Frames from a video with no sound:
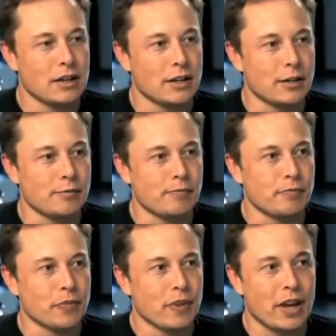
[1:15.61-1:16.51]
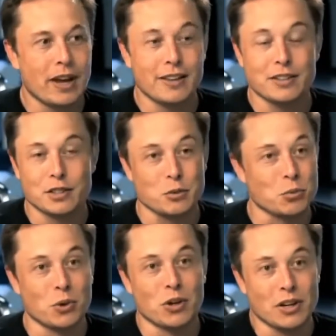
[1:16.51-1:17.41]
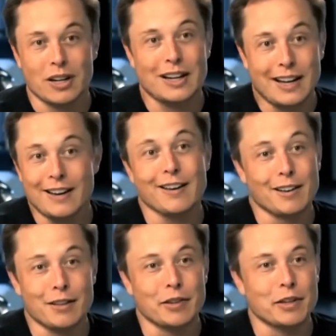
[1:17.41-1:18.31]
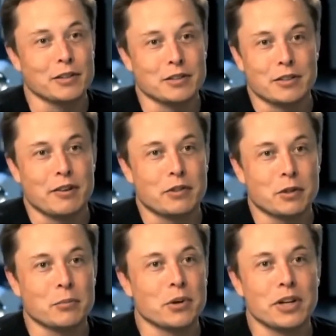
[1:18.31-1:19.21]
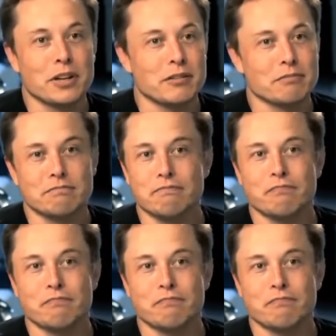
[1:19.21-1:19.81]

And then just work like hell. I mean, you just have to put in,